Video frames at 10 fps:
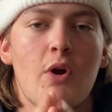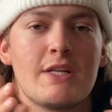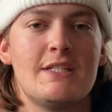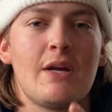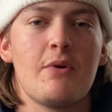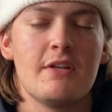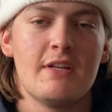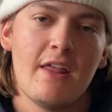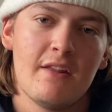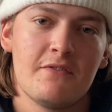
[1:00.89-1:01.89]
wanna stick with it to
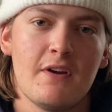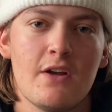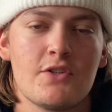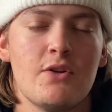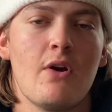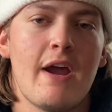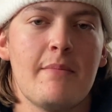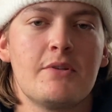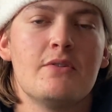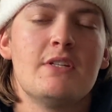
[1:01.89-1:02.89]
the end of this video so you are
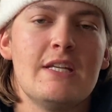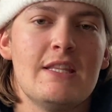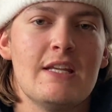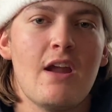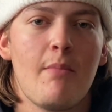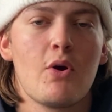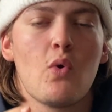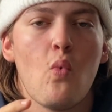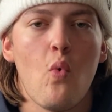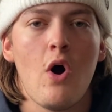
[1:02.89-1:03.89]
able to see the
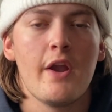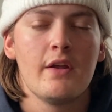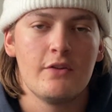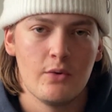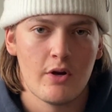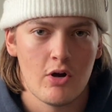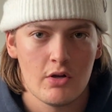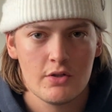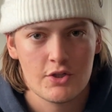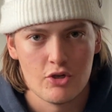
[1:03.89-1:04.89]
number 1
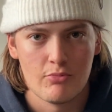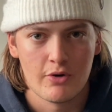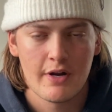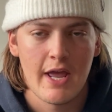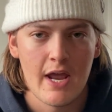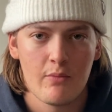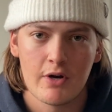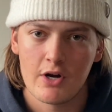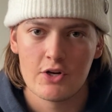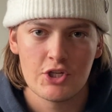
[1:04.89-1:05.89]
do-it-all snowboard. And
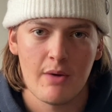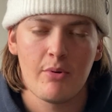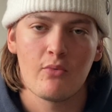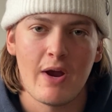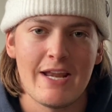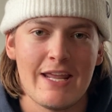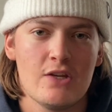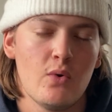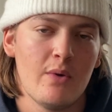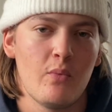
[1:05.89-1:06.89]
we're gonna jump right
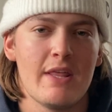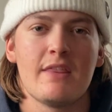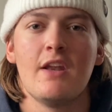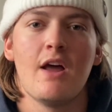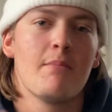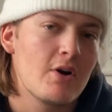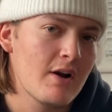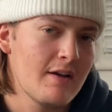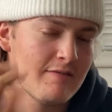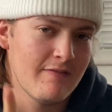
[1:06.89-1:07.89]
into it with
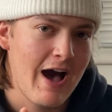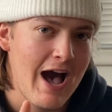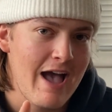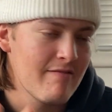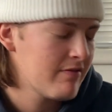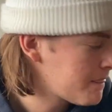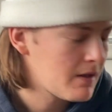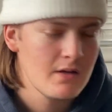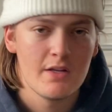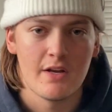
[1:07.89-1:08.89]
number 5.
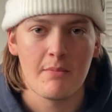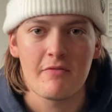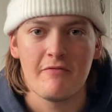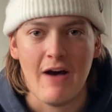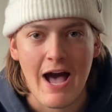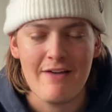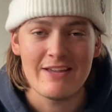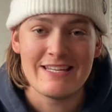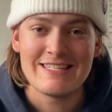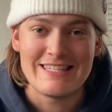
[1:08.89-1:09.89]
Number
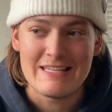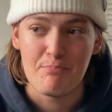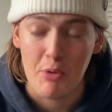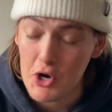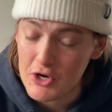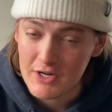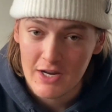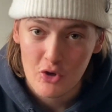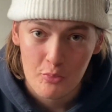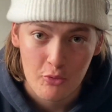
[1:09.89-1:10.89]
5 is the Burton
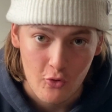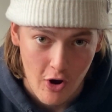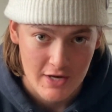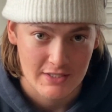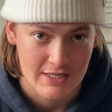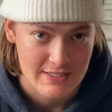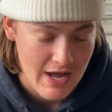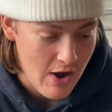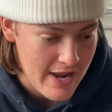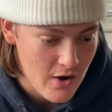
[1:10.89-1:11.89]
Process.
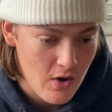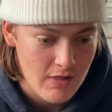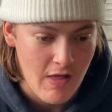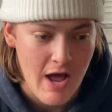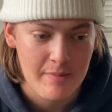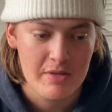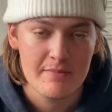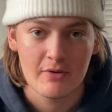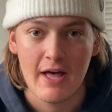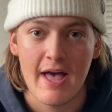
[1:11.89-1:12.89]
Now, I know a lot of
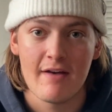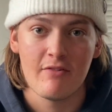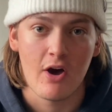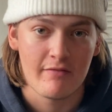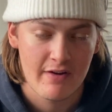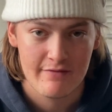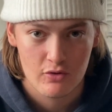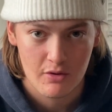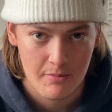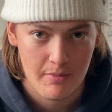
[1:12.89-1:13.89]
people have
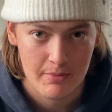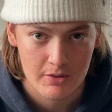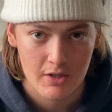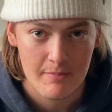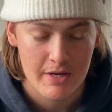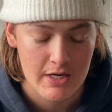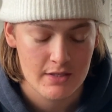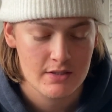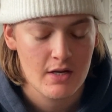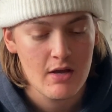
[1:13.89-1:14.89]
unfavorable
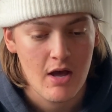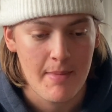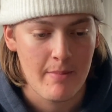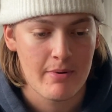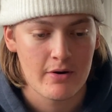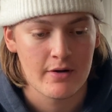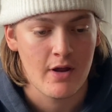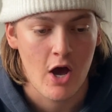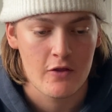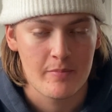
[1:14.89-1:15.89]
opinions about Burton.
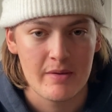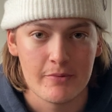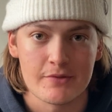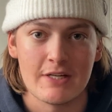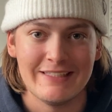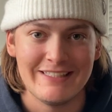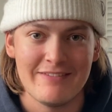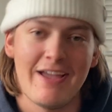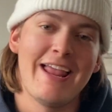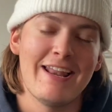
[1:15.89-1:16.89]
Other people's
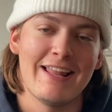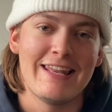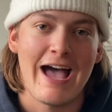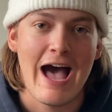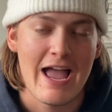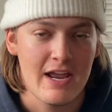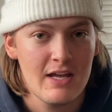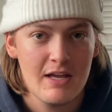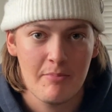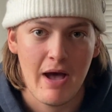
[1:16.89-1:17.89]
live and die
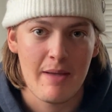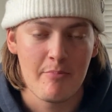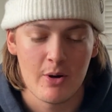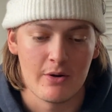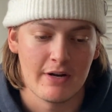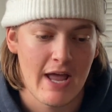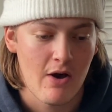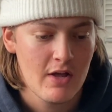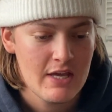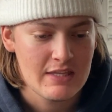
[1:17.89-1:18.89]
by Burton. Now,
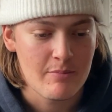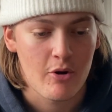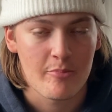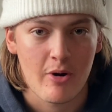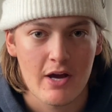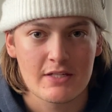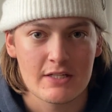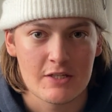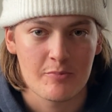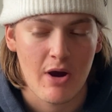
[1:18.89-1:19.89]
the Burton
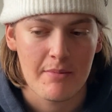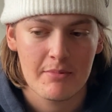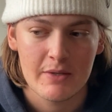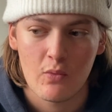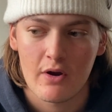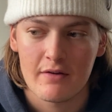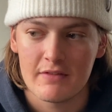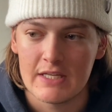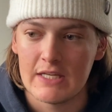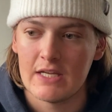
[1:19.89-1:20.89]
Process is probably one of
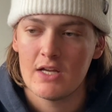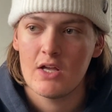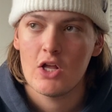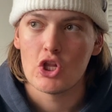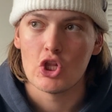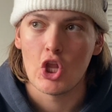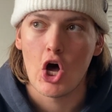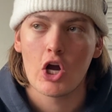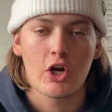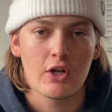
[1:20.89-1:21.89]
the
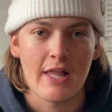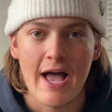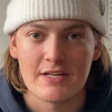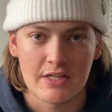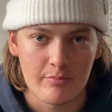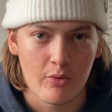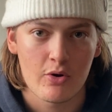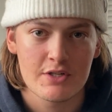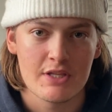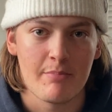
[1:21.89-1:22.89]
longer lasting
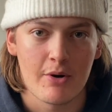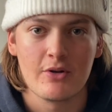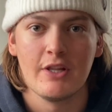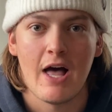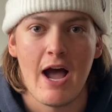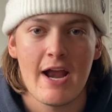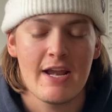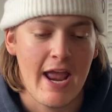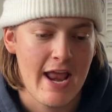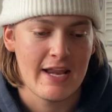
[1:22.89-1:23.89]
boards in the Burton line,
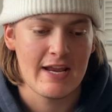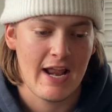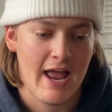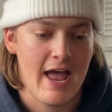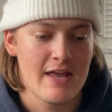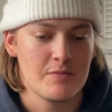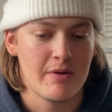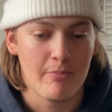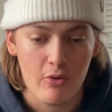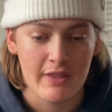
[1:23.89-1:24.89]
and it has been
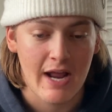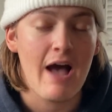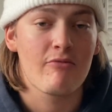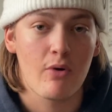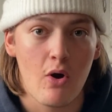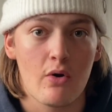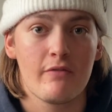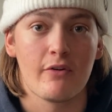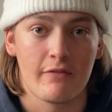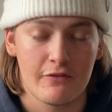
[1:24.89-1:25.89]
a board that I've rode
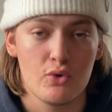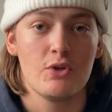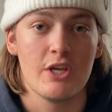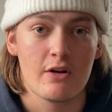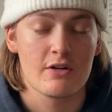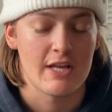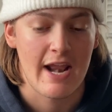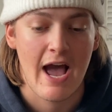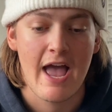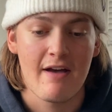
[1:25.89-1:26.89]
for a few years, and
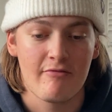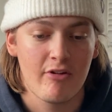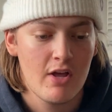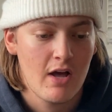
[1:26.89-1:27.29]
I have